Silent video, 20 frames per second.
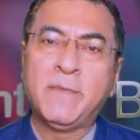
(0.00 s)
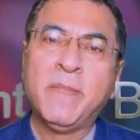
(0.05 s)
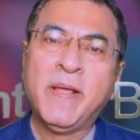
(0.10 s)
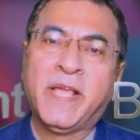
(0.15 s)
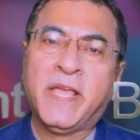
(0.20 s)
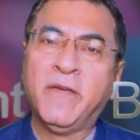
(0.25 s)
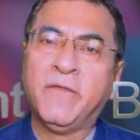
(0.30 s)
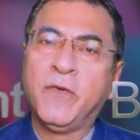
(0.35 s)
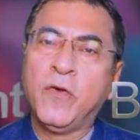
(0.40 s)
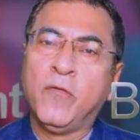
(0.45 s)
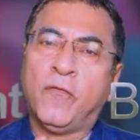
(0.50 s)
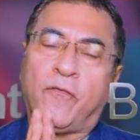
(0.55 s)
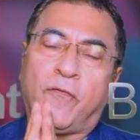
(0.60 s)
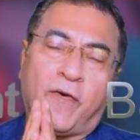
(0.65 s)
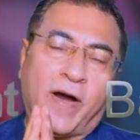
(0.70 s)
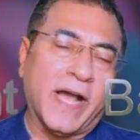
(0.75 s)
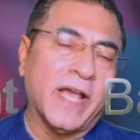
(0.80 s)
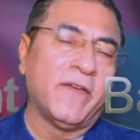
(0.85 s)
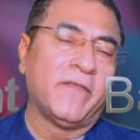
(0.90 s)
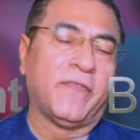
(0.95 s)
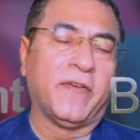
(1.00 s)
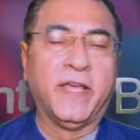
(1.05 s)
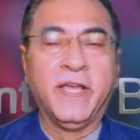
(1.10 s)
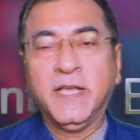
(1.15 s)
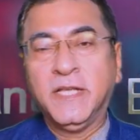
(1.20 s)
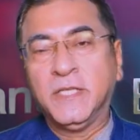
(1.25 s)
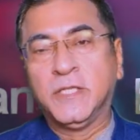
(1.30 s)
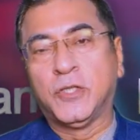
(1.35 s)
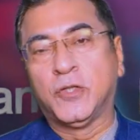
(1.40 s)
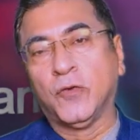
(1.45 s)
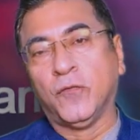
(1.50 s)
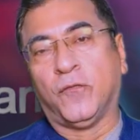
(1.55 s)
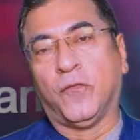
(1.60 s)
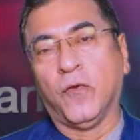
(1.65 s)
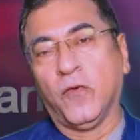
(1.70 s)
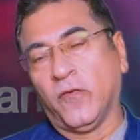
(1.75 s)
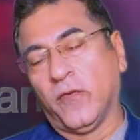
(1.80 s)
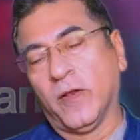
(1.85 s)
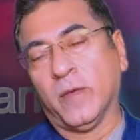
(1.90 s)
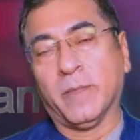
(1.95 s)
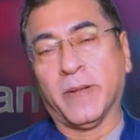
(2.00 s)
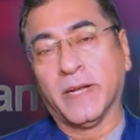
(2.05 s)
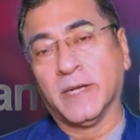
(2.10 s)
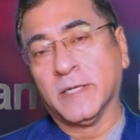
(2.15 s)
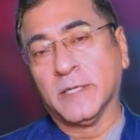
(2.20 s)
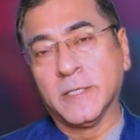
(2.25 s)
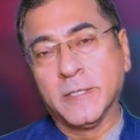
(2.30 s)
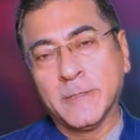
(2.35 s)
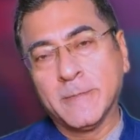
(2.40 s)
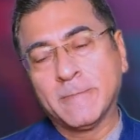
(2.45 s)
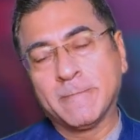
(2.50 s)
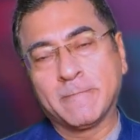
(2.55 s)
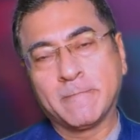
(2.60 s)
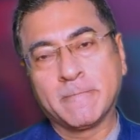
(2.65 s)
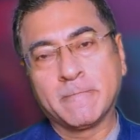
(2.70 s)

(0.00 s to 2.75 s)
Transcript: Let me give you five keys to fulfillment.